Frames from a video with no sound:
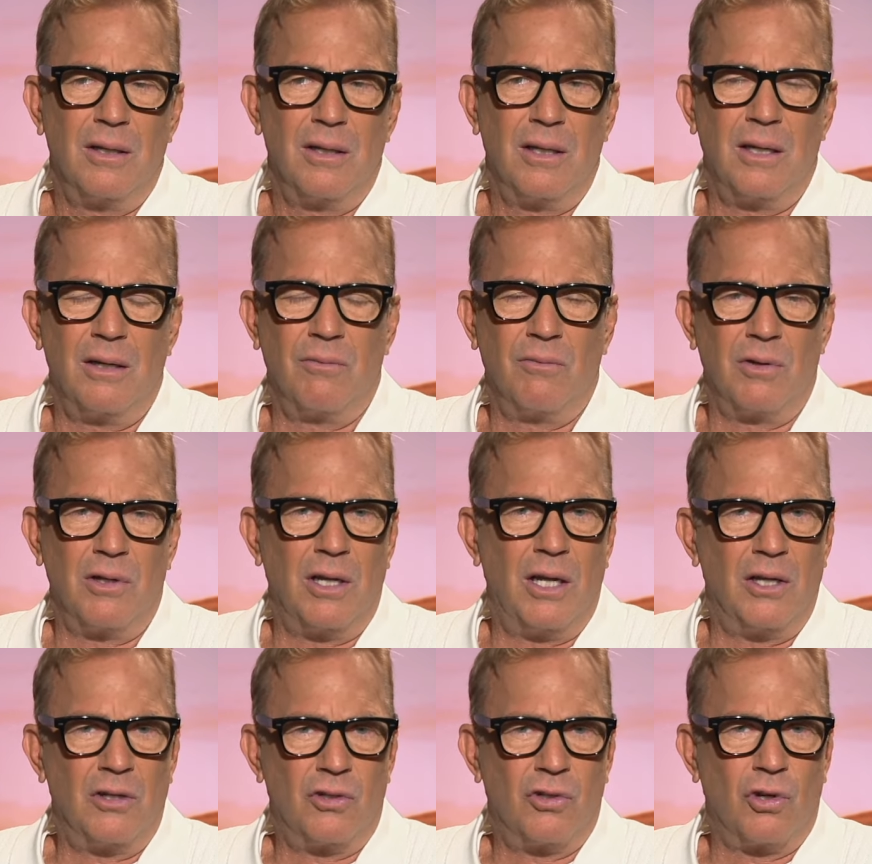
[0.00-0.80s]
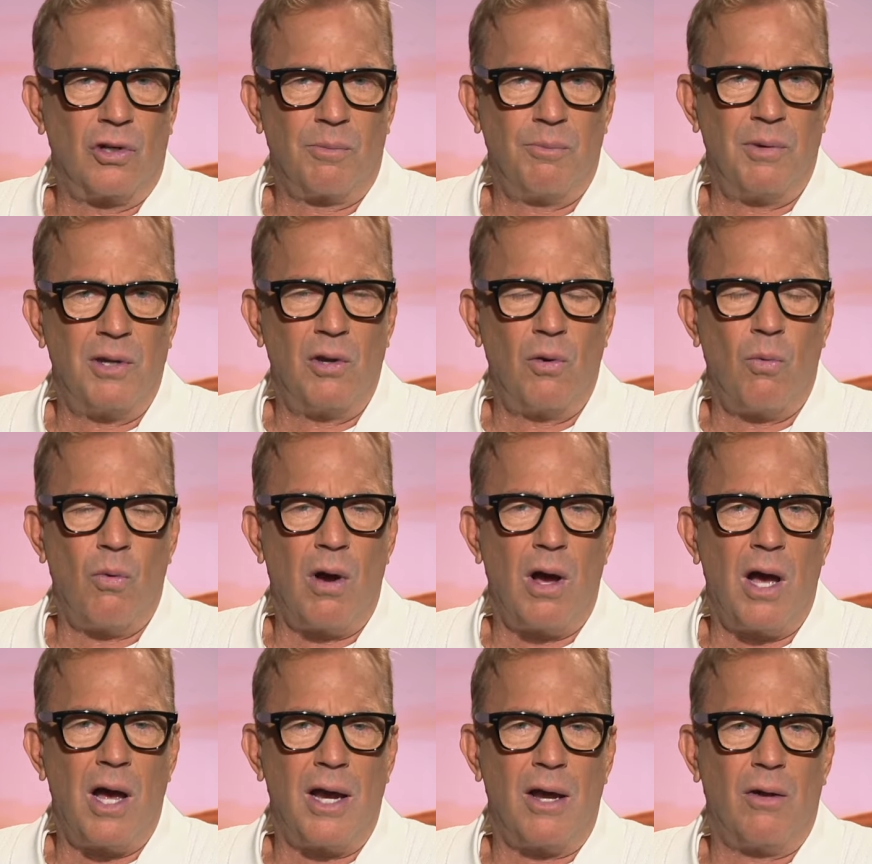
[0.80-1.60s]
It took me a
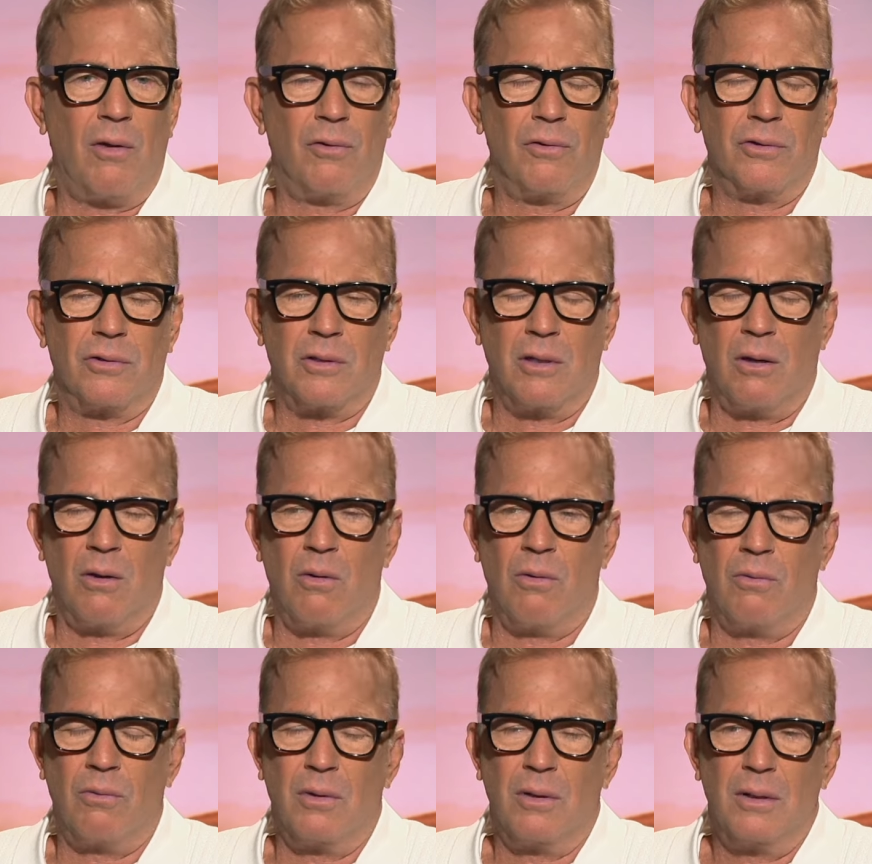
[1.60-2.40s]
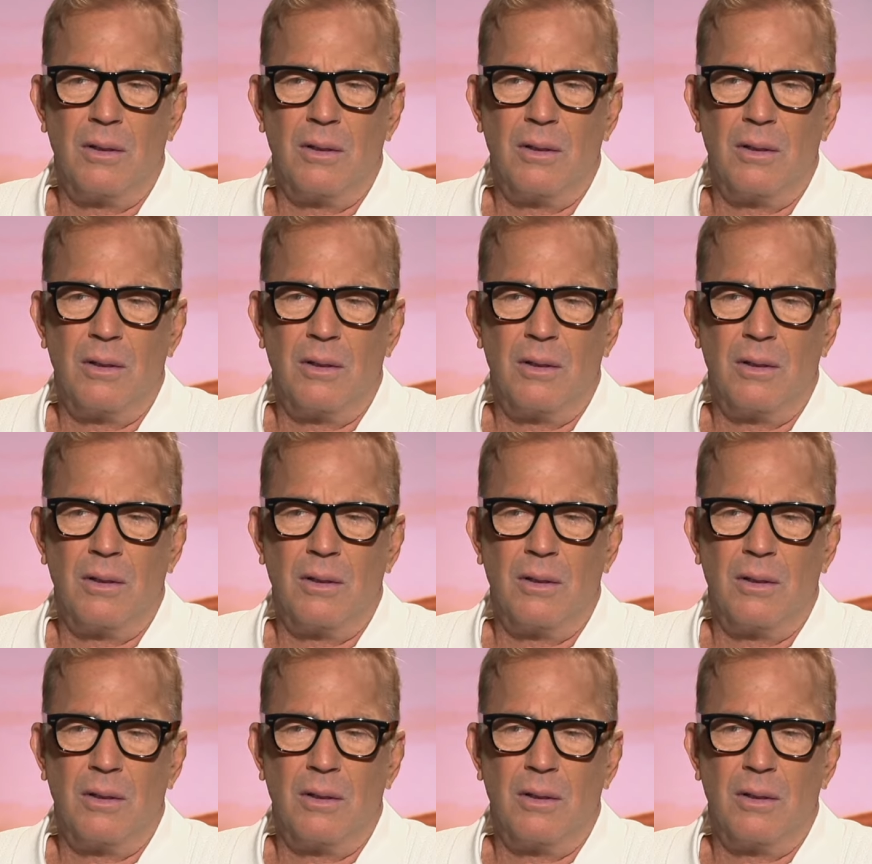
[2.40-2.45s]
while. So